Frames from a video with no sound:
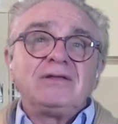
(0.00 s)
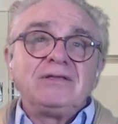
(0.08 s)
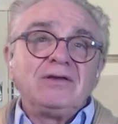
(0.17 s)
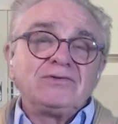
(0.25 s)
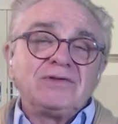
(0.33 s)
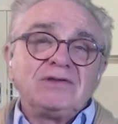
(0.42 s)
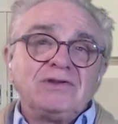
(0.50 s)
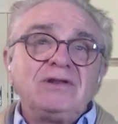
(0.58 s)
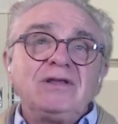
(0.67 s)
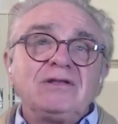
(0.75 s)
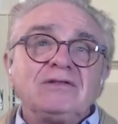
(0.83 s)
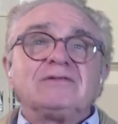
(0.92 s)
Osage
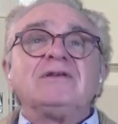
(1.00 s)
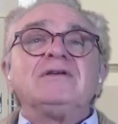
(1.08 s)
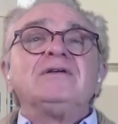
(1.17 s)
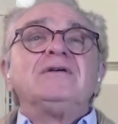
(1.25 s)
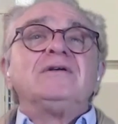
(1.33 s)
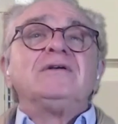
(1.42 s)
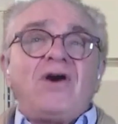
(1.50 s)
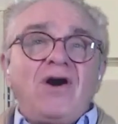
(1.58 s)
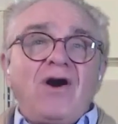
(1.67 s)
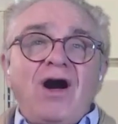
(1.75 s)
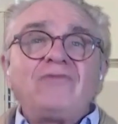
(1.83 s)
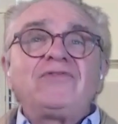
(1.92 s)
Indians
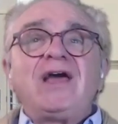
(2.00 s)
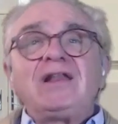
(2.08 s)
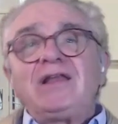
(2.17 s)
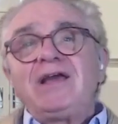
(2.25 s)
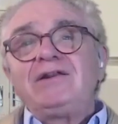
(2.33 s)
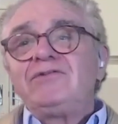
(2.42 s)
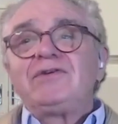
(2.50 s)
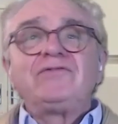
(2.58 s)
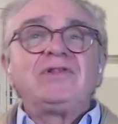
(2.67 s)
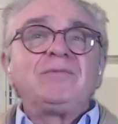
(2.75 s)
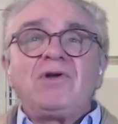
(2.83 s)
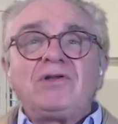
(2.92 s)
off that land and
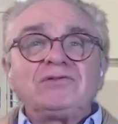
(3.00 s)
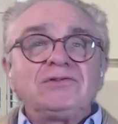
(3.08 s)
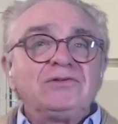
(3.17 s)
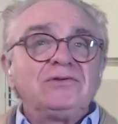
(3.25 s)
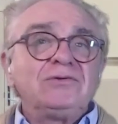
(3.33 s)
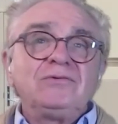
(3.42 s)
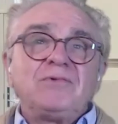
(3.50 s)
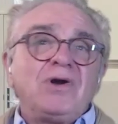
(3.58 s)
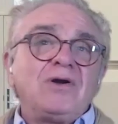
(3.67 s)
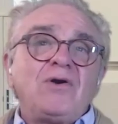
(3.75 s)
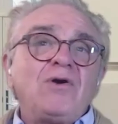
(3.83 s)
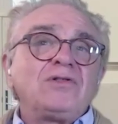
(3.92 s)
driven them all to
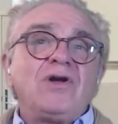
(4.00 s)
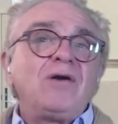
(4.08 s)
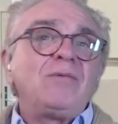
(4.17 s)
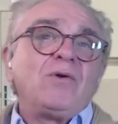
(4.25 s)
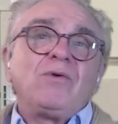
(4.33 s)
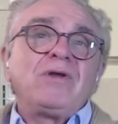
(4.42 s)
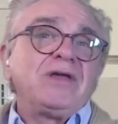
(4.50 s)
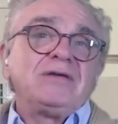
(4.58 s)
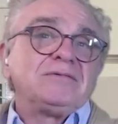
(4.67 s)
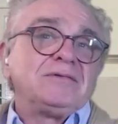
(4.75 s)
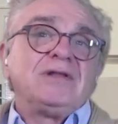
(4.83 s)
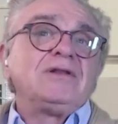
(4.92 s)
Oklahoma, where
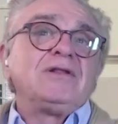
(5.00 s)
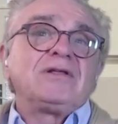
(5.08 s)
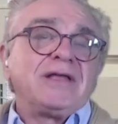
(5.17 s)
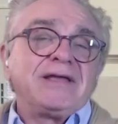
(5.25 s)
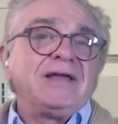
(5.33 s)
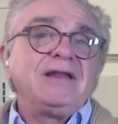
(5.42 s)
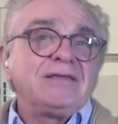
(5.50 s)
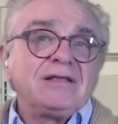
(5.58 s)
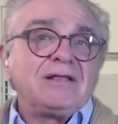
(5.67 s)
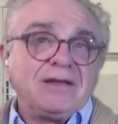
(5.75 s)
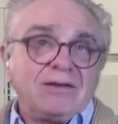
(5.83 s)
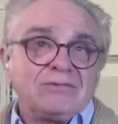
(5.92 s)
they didn't look like
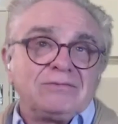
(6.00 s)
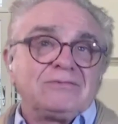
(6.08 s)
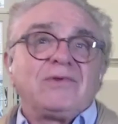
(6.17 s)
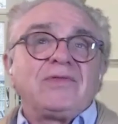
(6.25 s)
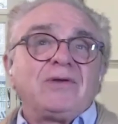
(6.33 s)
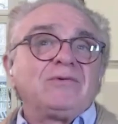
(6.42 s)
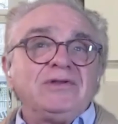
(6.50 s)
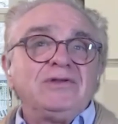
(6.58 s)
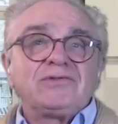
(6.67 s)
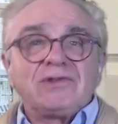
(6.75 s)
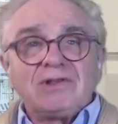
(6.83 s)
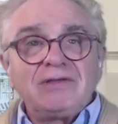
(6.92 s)
anything like where they were
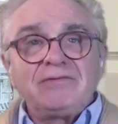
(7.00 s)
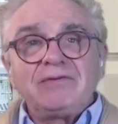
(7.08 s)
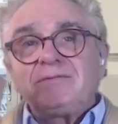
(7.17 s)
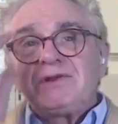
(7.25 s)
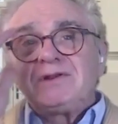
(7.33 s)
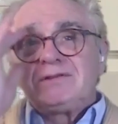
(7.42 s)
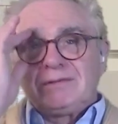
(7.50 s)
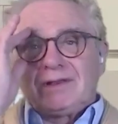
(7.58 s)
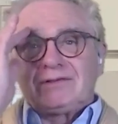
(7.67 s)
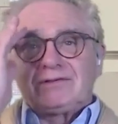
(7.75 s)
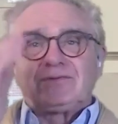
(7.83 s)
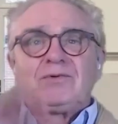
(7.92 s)
used to living, but
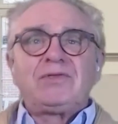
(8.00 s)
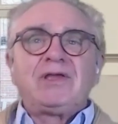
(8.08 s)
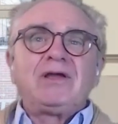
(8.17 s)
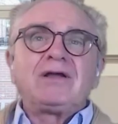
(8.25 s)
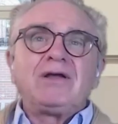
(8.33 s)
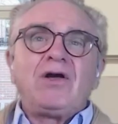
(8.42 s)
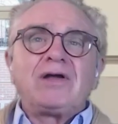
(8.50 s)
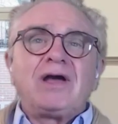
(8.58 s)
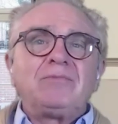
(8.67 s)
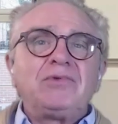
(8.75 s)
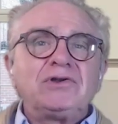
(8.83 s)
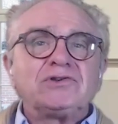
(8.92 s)
that's where they all
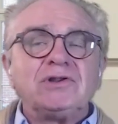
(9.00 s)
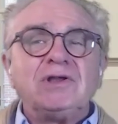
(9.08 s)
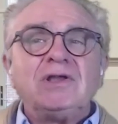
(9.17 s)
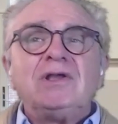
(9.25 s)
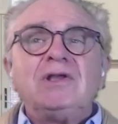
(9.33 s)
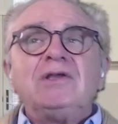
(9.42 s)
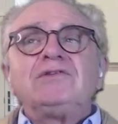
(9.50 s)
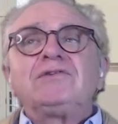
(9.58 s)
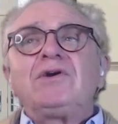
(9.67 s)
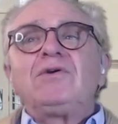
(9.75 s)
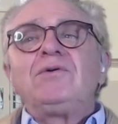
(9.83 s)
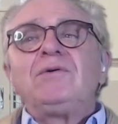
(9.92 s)
got pushed.
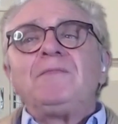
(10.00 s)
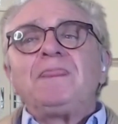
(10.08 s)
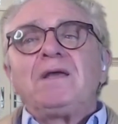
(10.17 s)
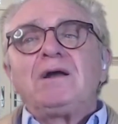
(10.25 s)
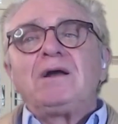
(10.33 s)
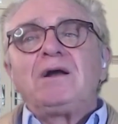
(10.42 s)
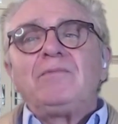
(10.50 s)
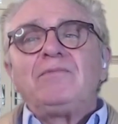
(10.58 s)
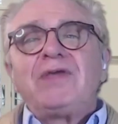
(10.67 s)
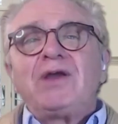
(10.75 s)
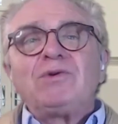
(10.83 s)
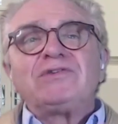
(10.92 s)
So
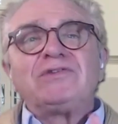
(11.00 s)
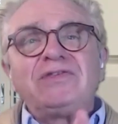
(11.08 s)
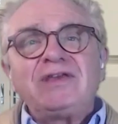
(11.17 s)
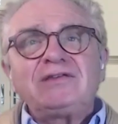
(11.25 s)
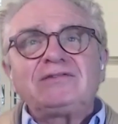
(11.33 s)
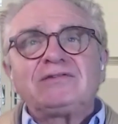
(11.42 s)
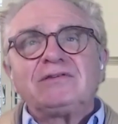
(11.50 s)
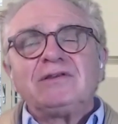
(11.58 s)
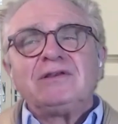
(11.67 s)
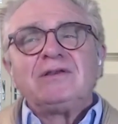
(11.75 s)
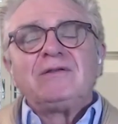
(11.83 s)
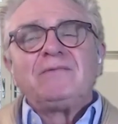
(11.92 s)
there was the
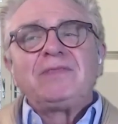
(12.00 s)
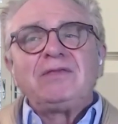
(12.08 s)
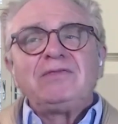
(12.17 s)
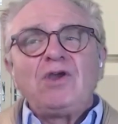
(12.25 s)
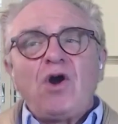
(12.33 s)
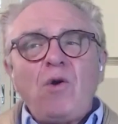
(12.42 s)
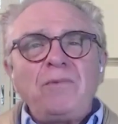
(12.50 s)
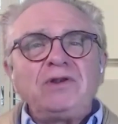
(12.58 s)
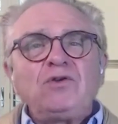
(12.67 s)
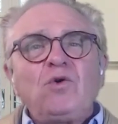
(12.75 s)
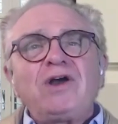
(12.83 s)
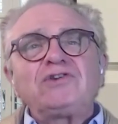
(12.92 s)

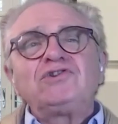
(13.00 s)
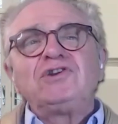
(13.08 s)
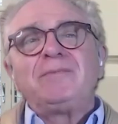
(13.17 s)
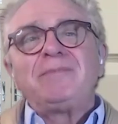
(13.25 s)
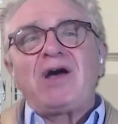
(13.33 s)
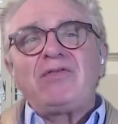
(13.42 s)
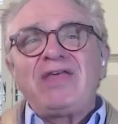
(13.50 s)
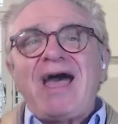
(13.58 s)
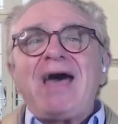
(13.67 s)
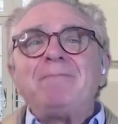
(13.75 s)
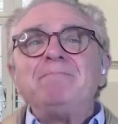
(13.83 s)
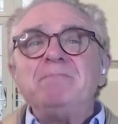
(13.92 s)
open question about
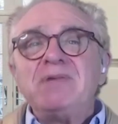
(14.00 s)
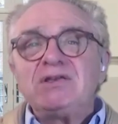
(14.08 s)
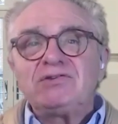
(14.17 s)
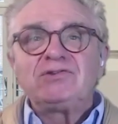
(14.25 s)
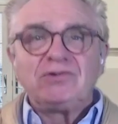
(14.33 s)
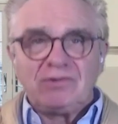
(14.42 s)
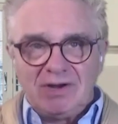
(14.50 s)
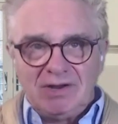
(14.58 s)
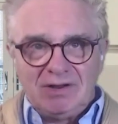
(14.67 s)
that mystery